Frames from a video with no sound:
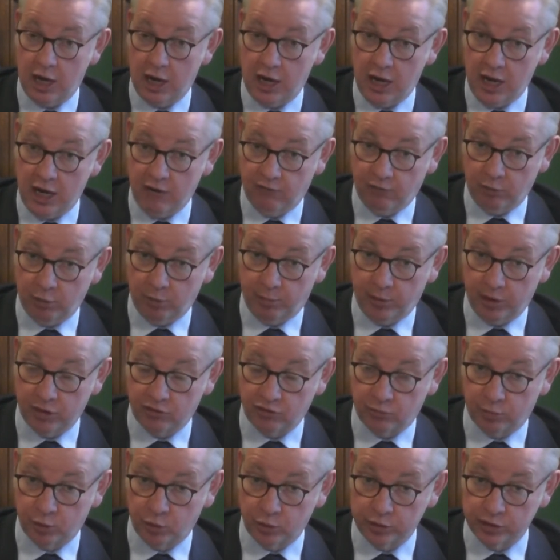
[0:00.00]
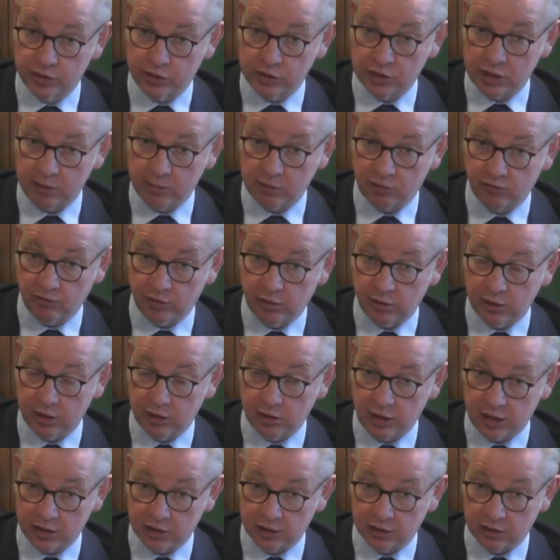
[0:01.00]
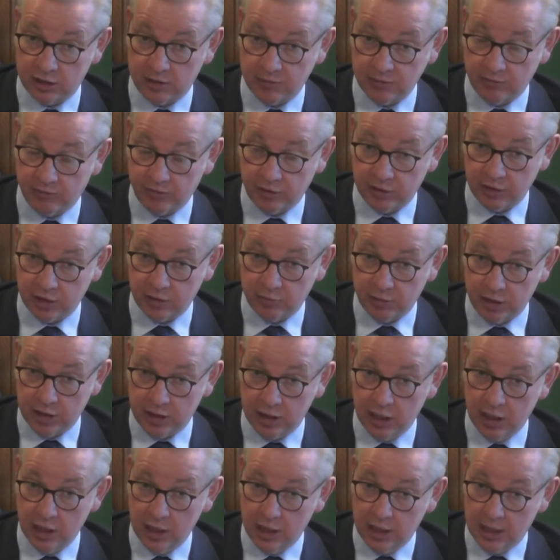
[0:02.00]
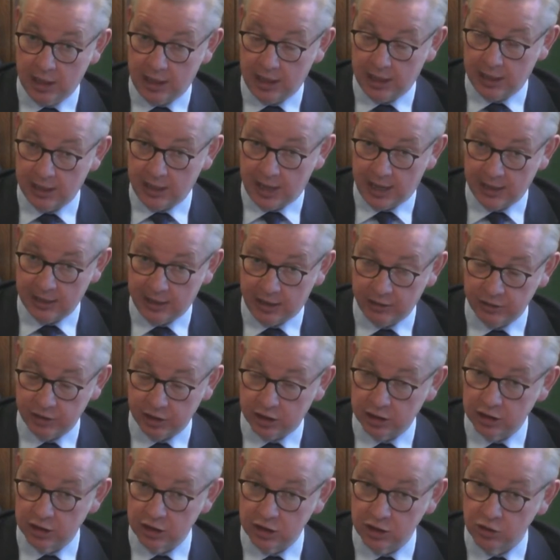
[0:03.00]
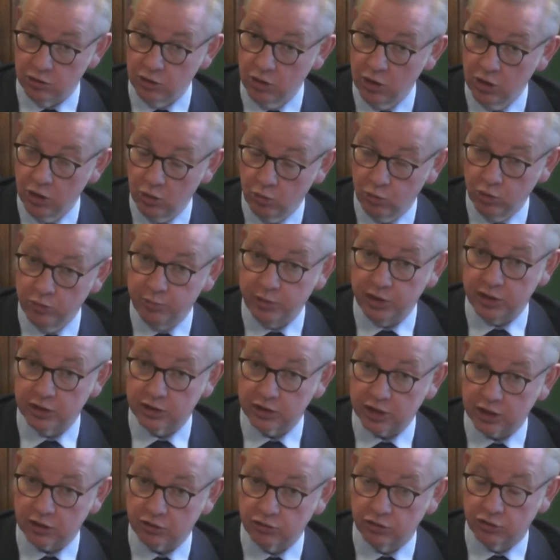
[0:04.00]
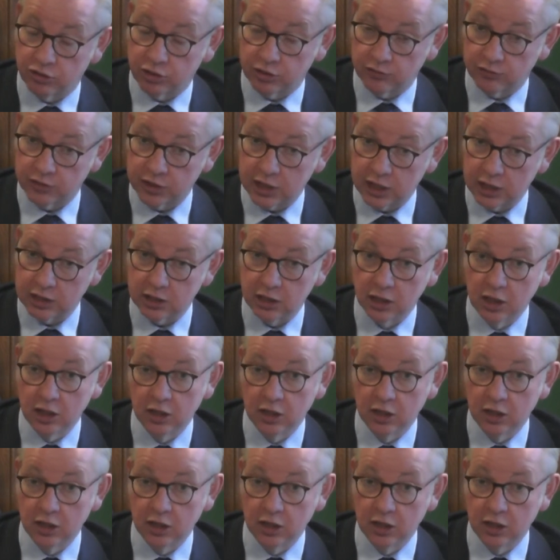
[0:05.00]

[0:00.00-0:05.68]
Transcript: if it were part of a broader systemic failure, that systemic failure had been allowed to continue, would be the Secretary of State.